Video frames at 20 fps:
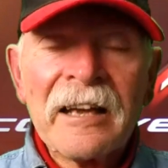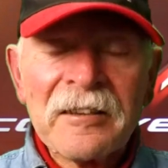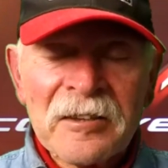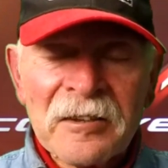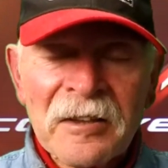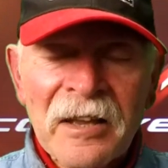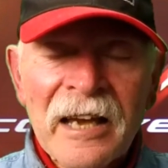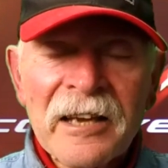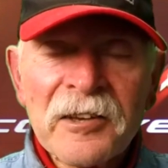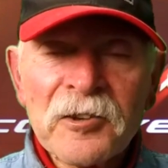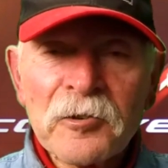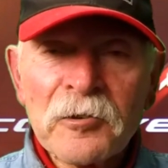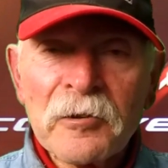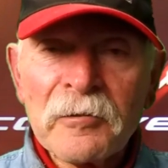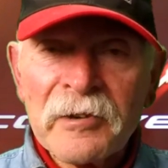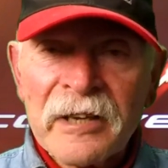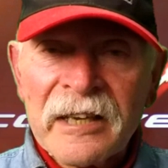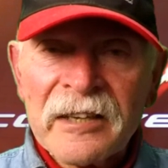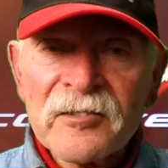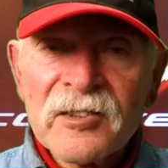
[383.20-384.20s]
At a
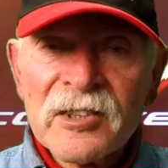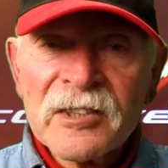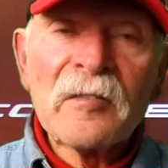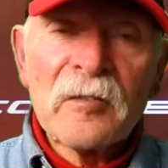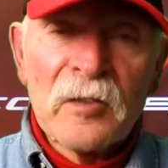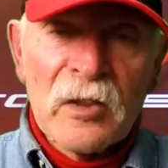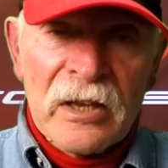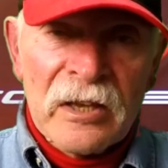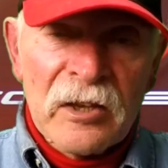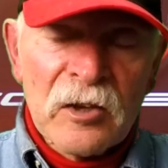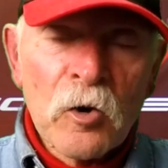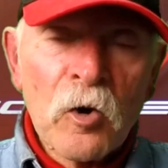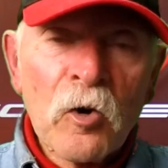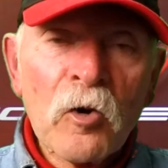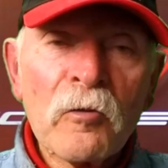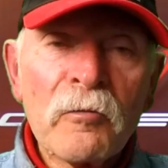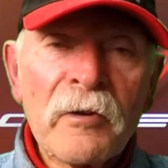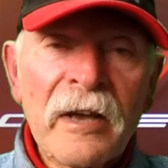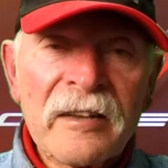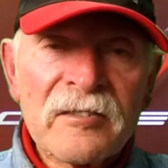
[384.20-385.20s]
later event, the
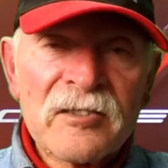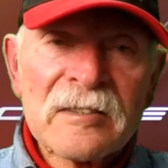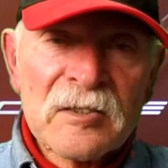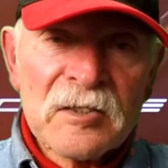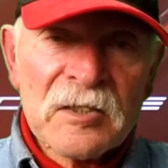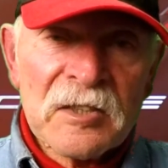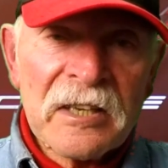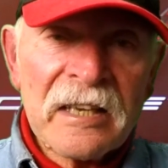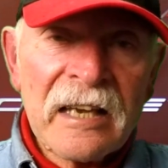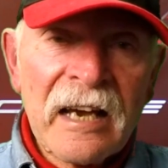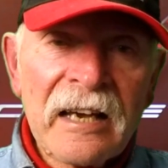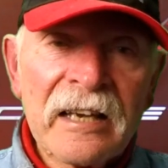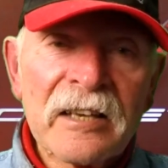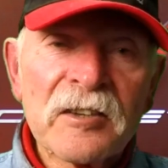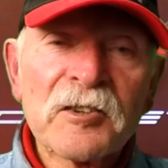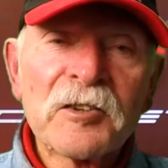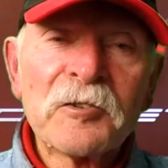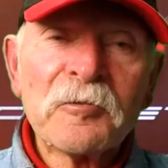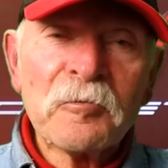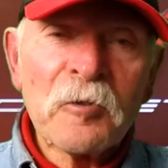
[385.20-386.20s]
Corvette
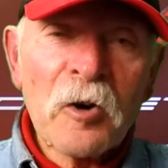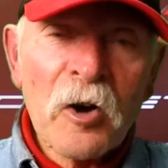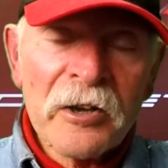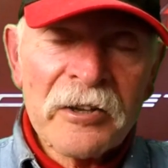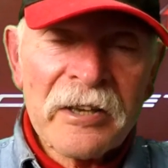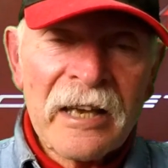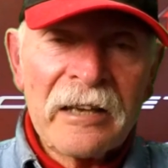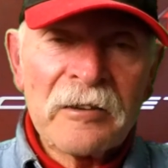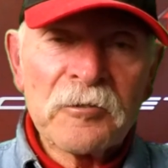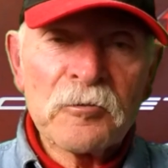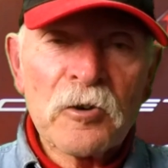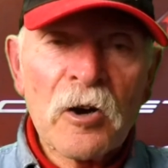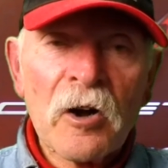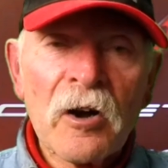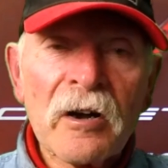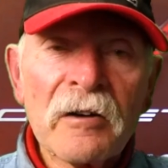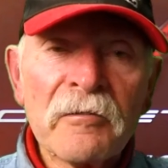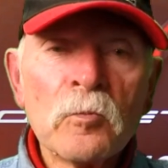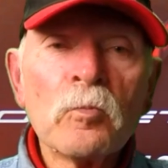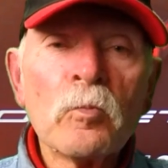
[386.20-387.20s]
C8 right-hand
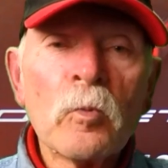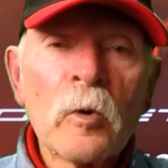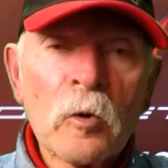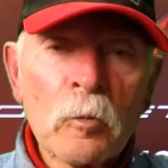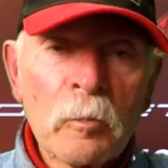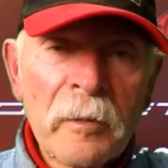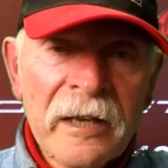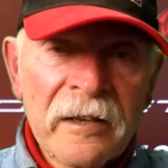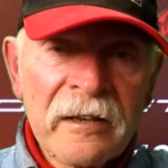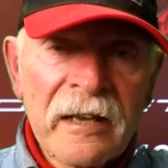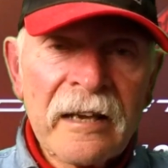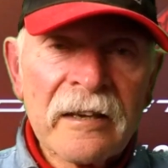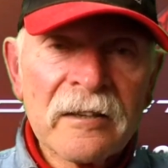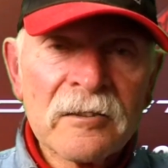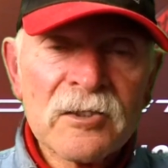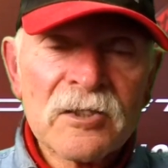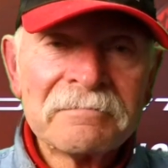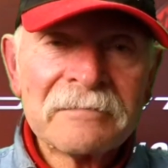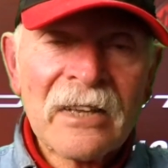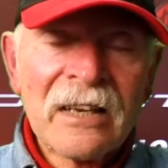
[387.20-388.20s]
drive will be
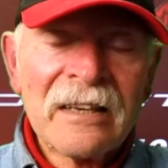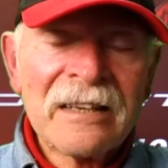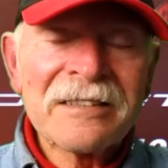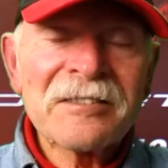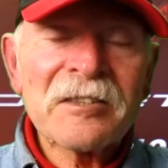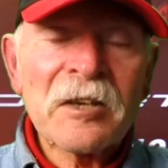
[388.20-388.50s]
announced.